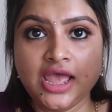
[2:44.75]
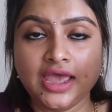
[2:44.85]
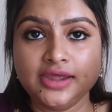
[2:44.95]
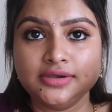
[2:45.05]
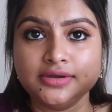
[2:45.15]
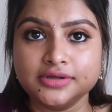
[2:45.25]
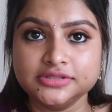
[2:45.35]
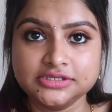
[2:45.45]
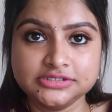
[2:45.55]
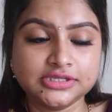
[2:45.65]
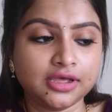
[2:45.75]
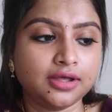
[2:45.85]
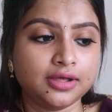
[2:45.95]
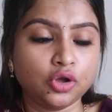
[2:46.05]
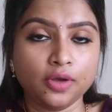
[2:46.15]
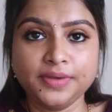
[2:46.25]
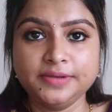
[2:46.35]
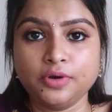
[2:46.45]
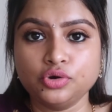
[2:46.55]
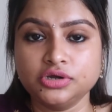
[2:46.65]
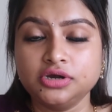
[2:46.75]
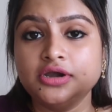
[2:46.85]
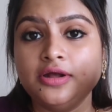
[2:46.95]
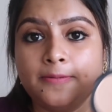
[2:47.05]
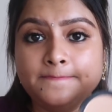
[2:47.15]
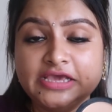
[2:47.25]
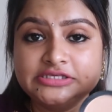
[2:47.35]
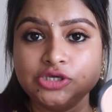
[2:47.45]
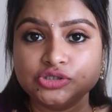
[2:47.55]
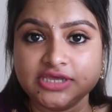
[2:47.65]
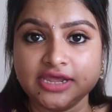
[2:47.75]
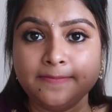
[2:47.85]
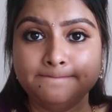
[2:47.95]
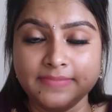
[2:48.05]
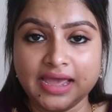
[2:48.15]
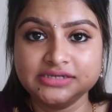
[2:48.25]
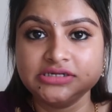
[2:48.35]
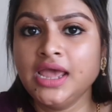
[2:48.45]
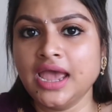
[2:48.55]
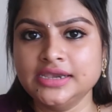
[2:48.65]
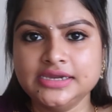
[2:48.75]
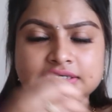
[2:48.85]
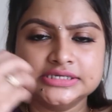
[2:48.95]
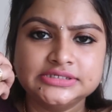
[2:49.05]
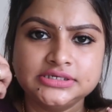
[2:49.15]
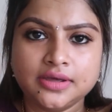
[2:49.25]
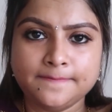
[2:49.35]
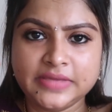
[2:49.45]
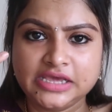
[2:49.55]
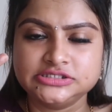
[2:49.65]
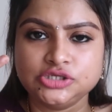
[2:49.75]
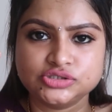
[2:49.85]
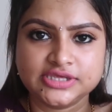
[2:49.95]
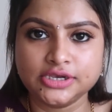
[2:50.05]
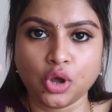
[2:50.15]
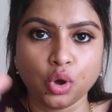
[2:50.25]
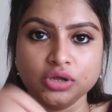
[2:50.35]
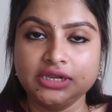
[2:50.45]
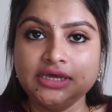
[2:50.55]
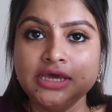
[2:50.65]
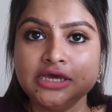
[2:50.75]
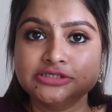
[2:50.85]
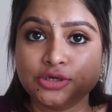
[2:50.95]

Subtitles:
And this compact powder makes your skin matte and it doesn't makes your skin oily.